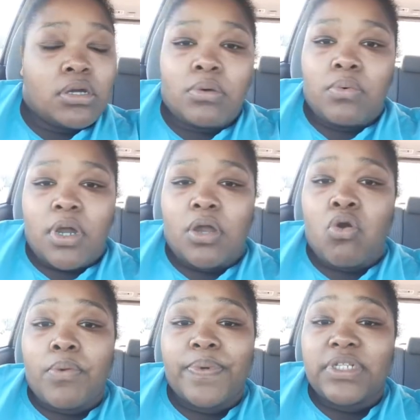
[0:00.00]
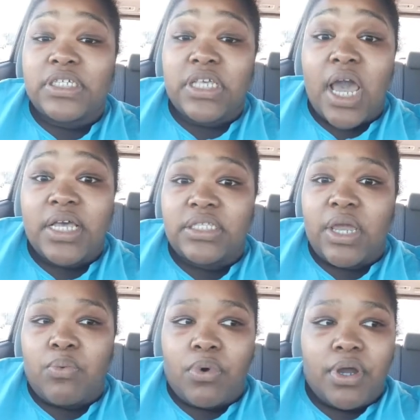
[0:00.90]
what corporate decides they
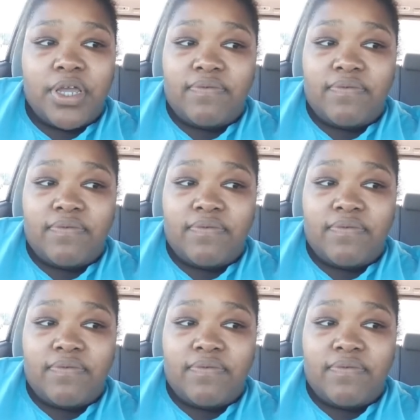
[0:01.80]
want.